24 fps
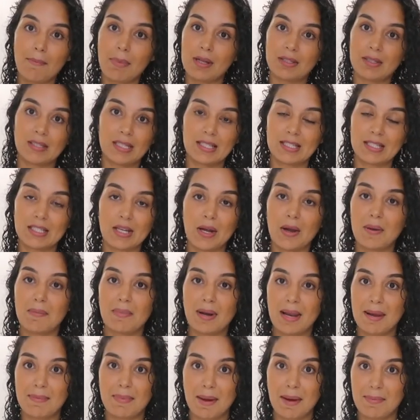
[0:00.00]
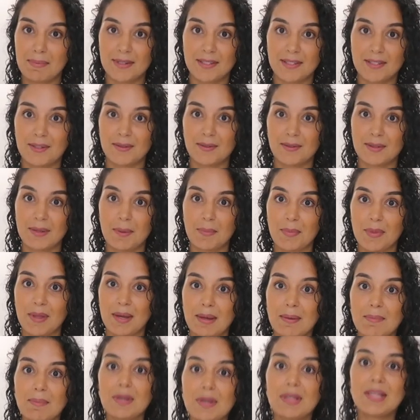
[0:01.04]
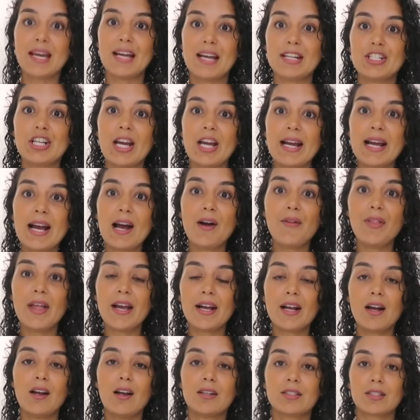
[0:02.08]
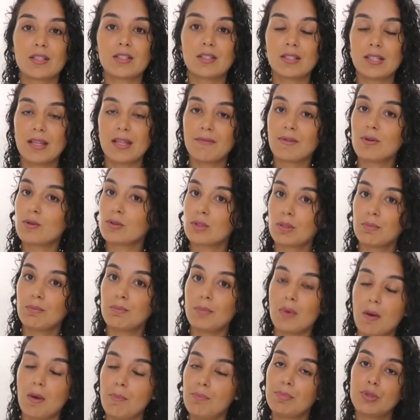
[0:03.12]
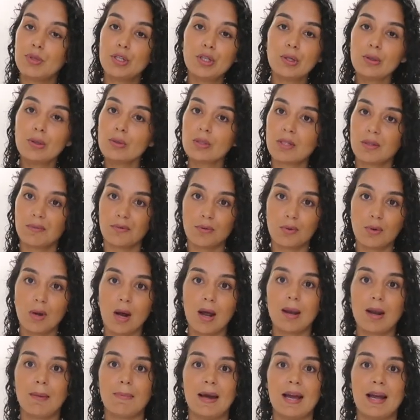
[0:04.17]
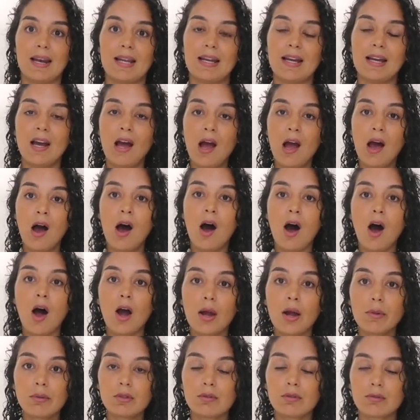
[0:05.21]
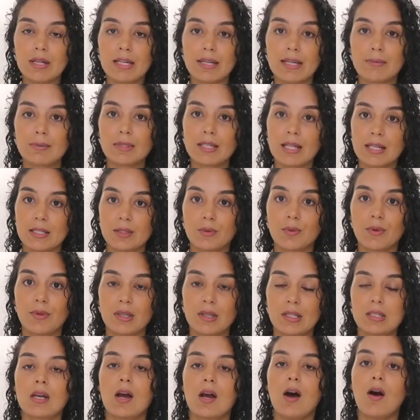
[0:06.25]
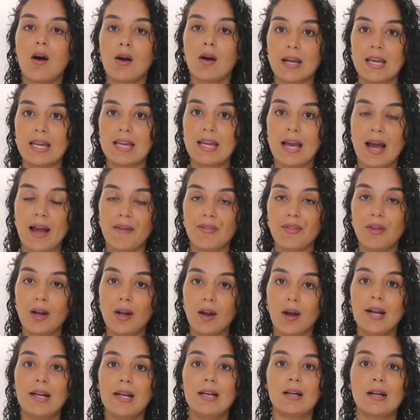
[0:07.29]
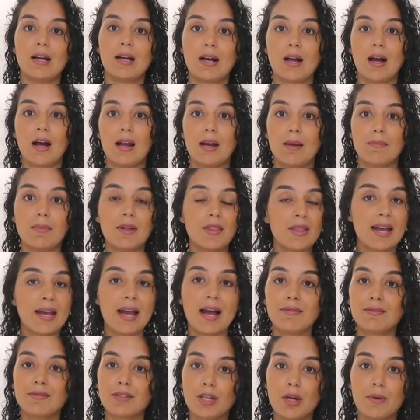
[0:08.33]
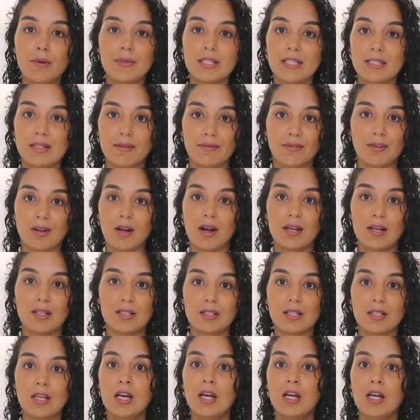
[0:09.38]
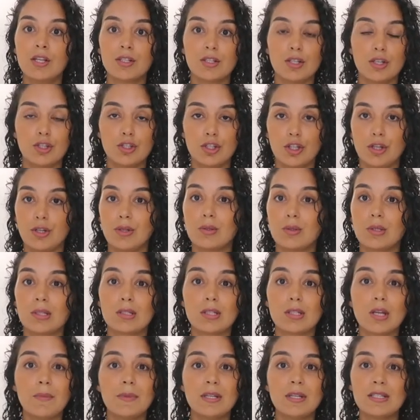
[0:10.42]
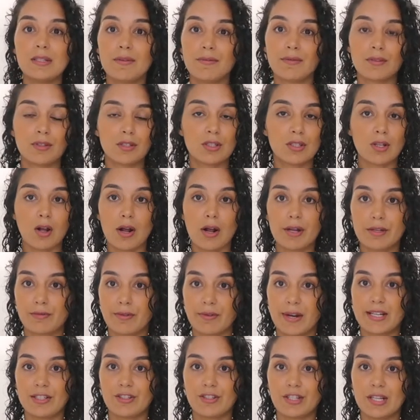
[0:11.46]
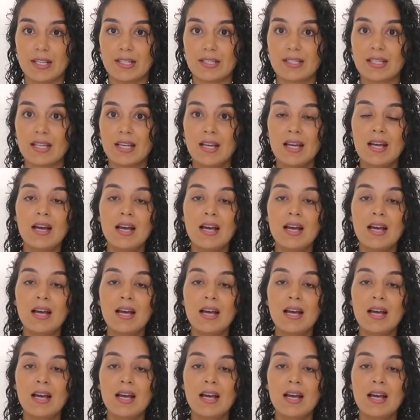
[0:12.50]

buzzing to go and play badminton or something. But yeah, check out their colours because they've got some a beautiful colour palette. I was really obsessed with this khaki and the lilac colour, but they have so many different colours to choose and so many different size ranges